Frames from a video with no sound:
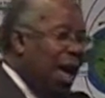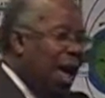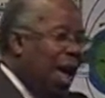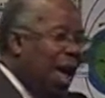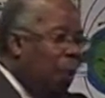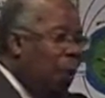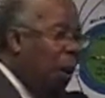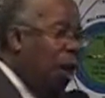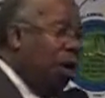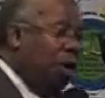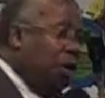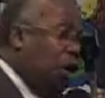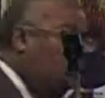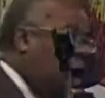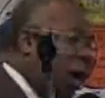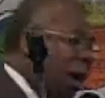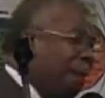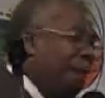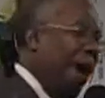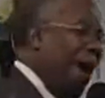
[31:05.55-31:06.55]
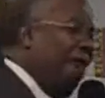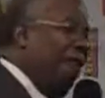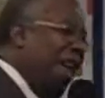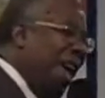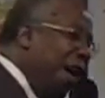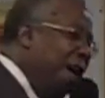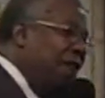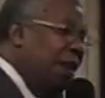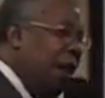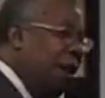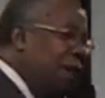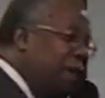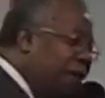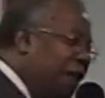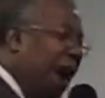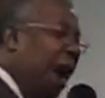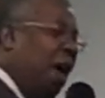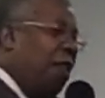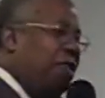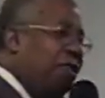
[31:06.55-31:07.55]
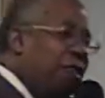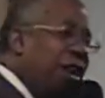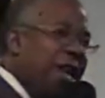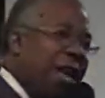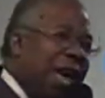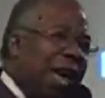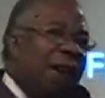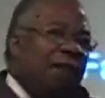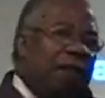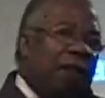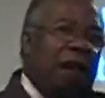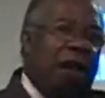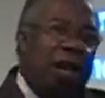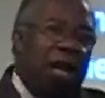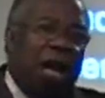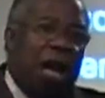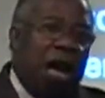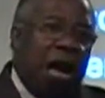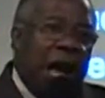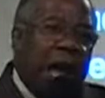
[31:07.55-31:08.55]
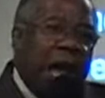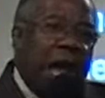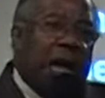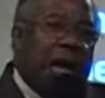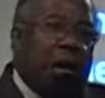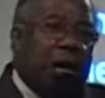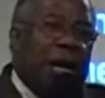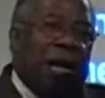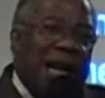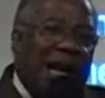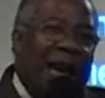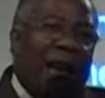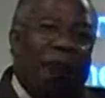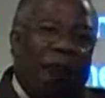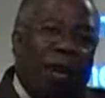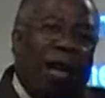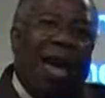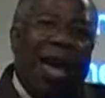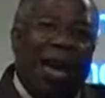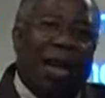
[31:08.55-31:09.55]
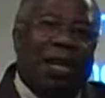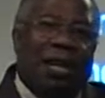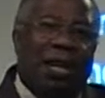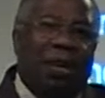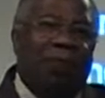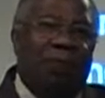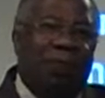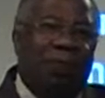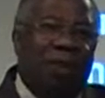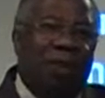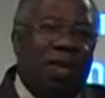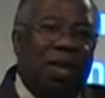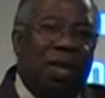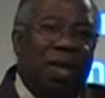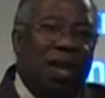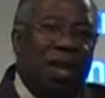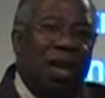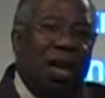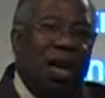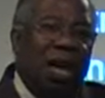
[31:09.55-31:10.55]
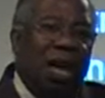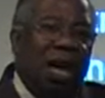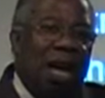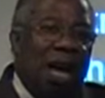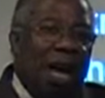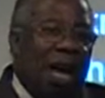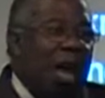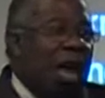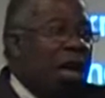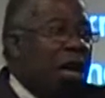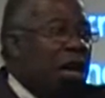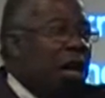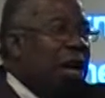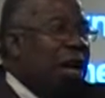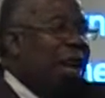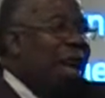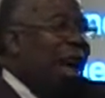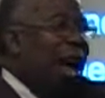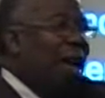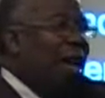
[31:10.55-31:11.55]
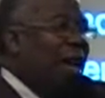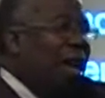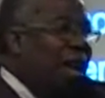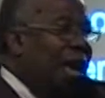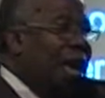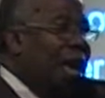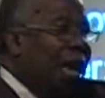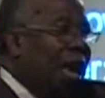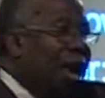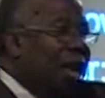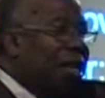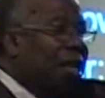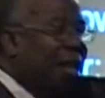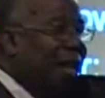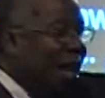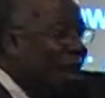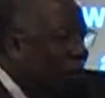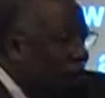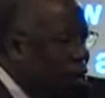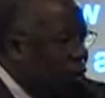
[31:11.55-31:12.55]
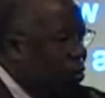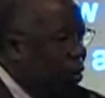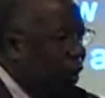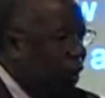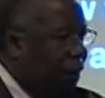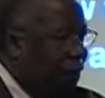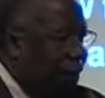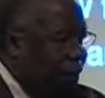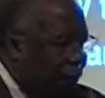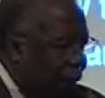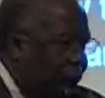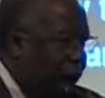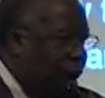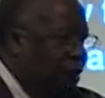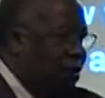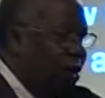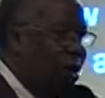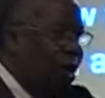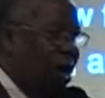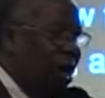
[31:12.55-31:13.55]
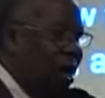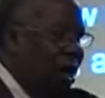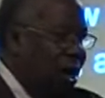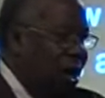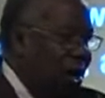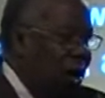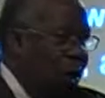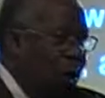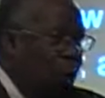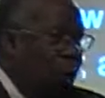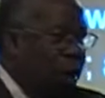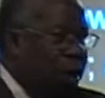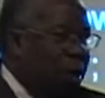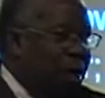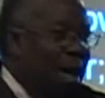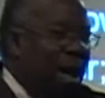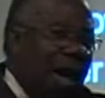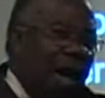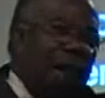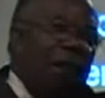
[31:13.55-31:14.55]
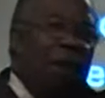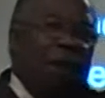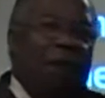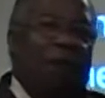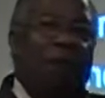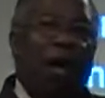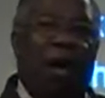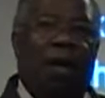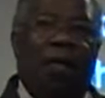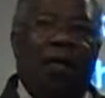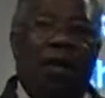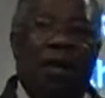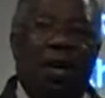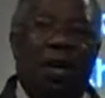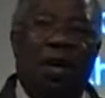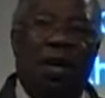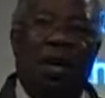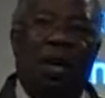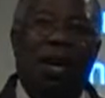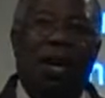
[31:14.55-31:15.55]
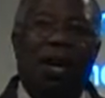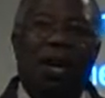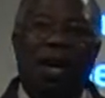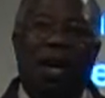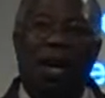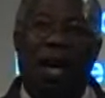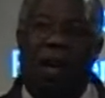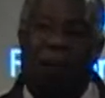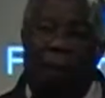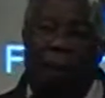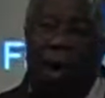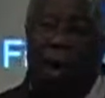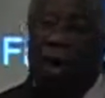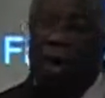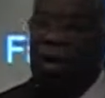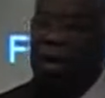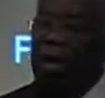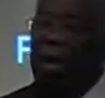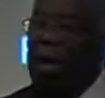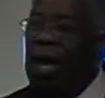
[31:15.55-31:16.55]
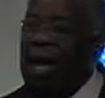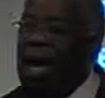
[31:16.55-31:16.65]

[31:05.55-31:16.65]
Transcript: And when you talk about the Heavenly Father in heaven, he could not relate. He could not link his natural father with the Heavenly Father. Amen.